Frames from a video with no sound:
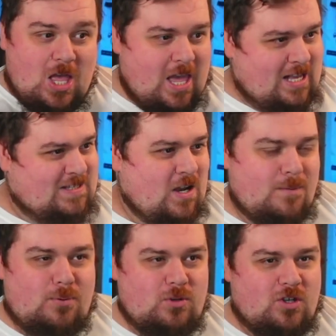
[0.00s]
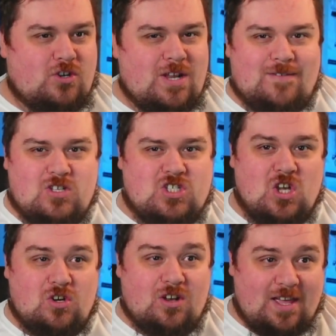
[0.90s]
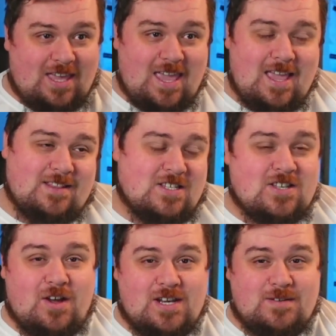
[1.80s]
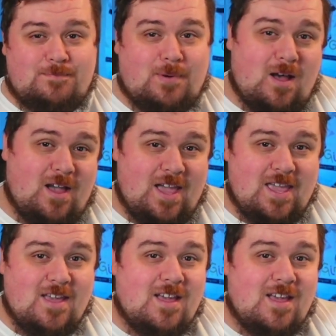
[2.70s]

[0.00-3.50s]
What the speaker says: Example, you could have a song like here designed by